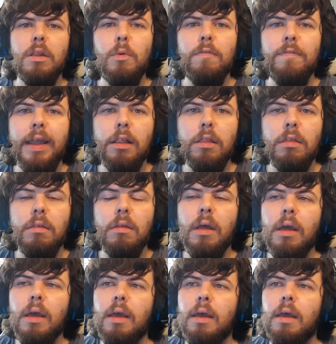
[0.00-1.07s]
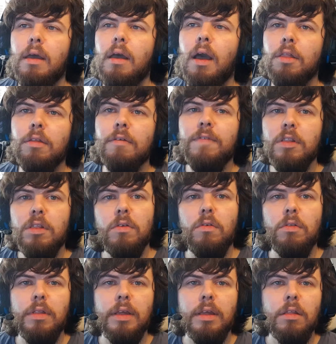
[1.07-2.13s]
to affect other physical
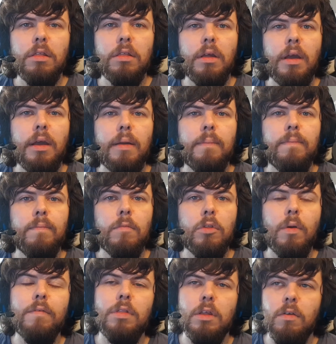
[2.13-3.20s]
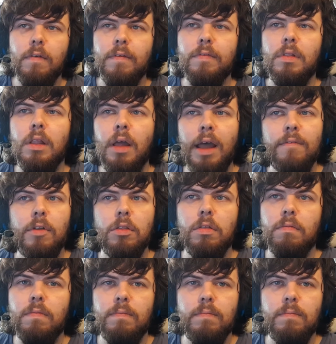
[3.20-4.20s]
things? So obviously you have lots of